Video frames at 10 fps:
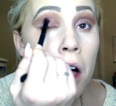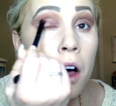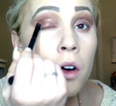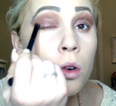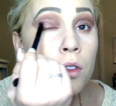
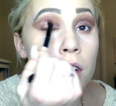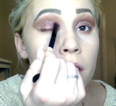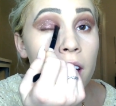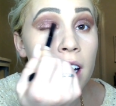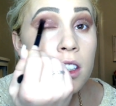it is over
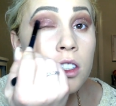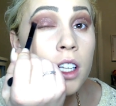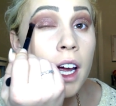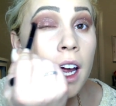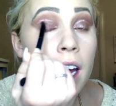that
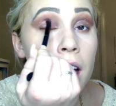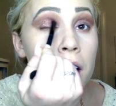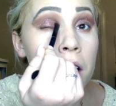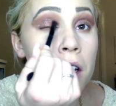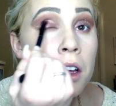
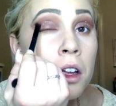shade.